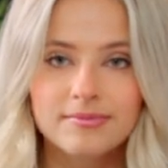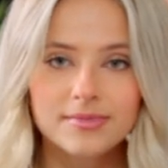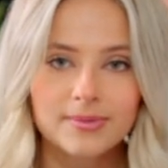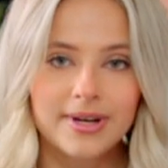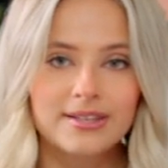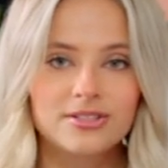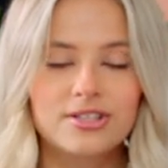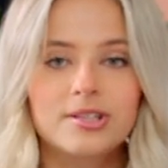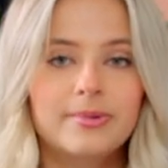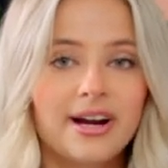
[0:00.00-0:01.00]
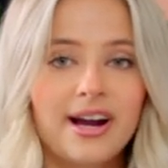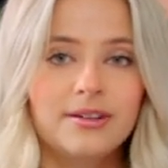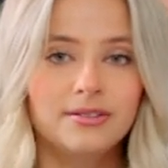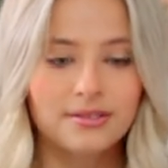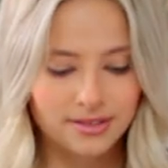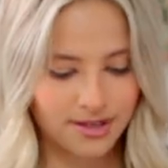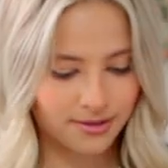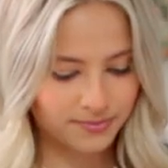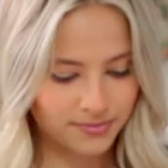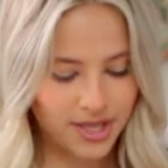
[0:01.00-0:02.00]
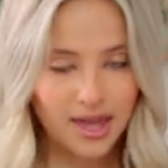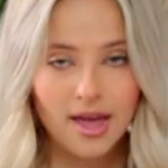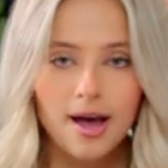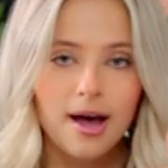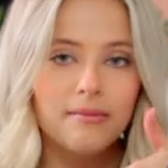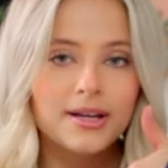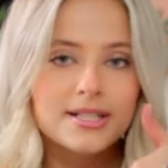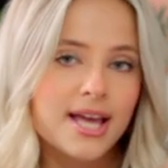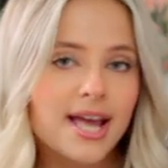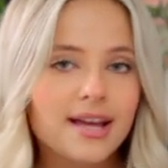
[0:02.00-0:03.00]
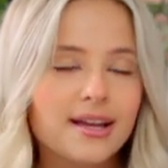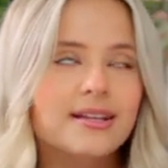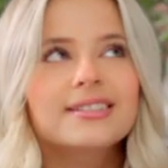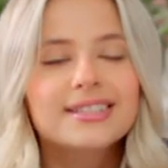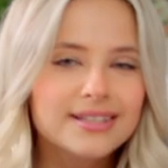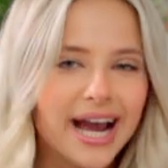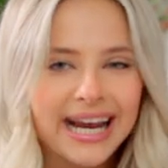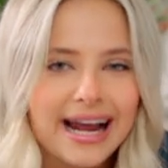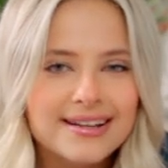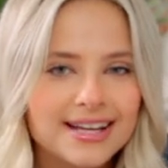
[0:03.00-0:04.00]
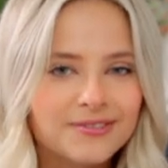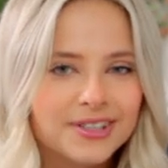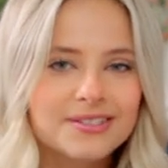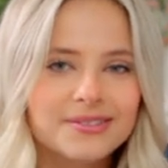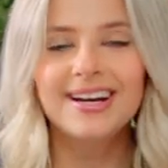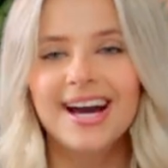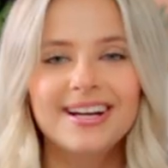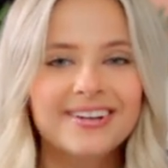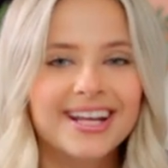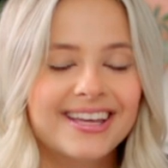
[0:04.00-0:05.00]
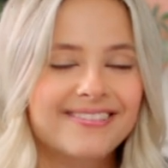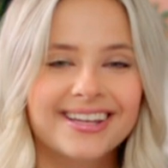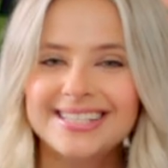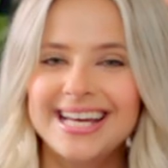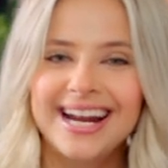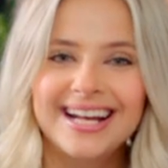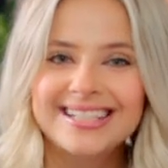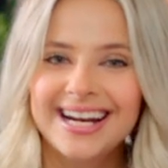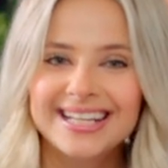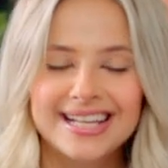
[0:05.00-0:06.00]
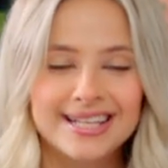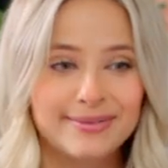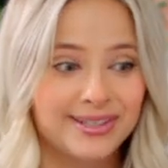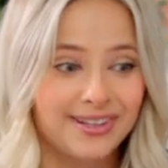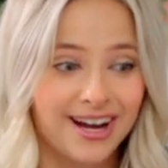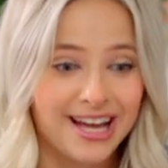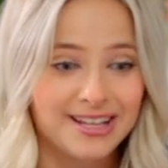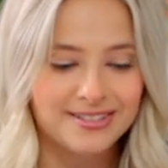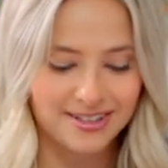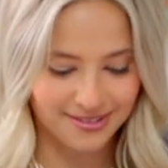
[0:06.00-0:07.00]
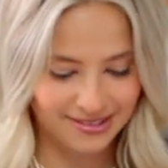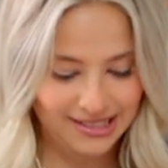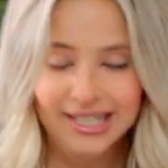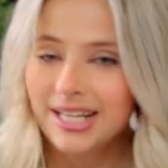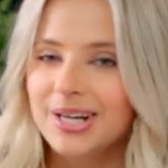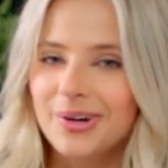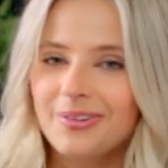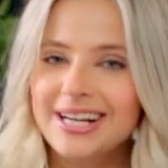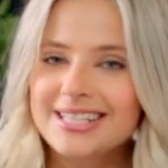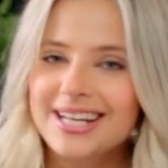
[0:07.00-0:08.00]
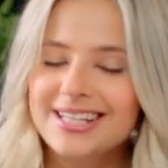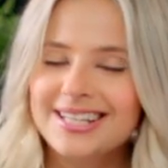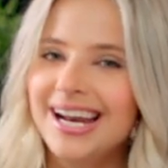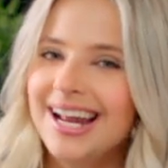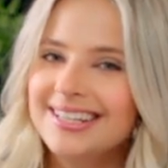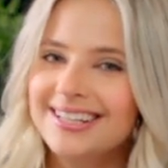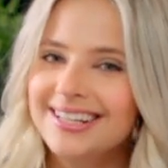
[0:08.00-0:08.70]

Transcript: sweats just to wear out. So I'm gonna say 9 out of 10 for this one. I don't want to give like a 10 out of 10 because that seems like a lot. So jurisdiction 9 out of